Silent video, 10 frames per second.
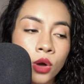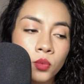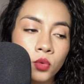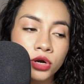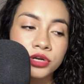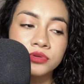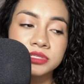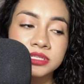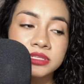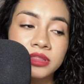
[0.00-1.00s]

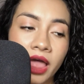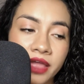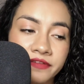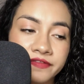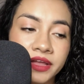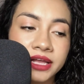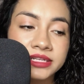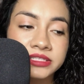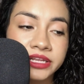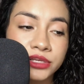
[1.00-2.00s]
Wuornos' life
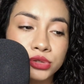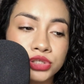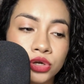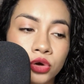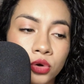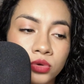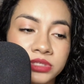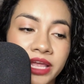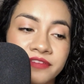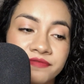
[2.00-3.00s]
continues to hold
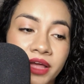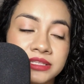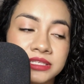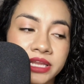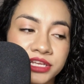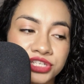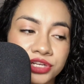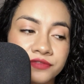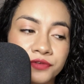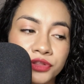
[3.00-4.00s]
a fascination
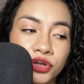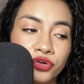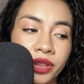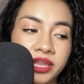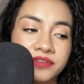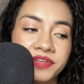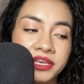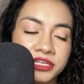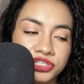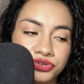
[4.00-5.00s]
for the creative
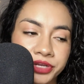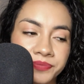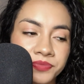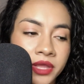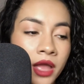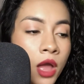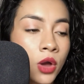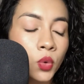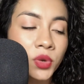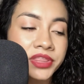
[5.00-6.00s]
industry,
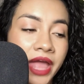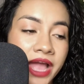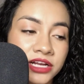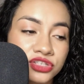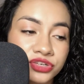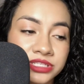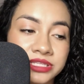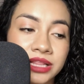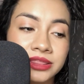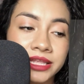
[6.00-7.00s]
with actress
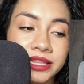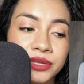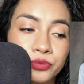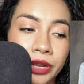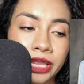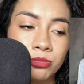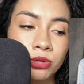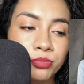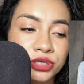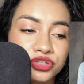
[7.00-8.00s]
Lily Rabe
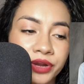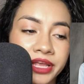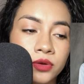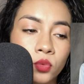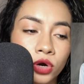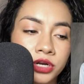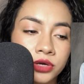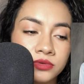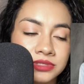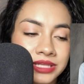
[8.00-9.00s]
portraying
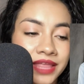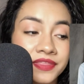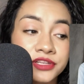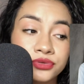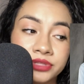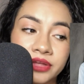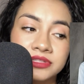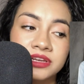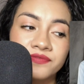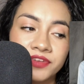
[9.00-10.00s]
Wuornos in the
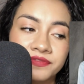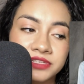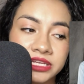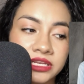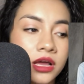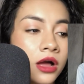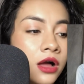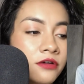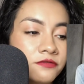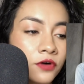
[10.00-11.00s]
2015
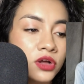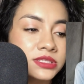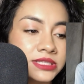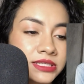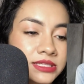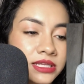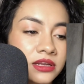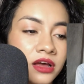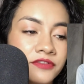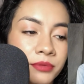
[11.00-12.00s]
fall season
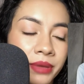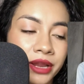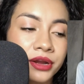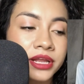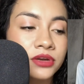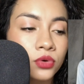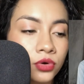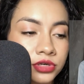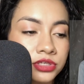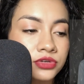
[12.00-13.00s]
of American
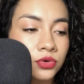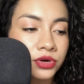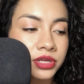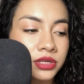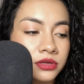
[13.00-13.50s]
Horror Story.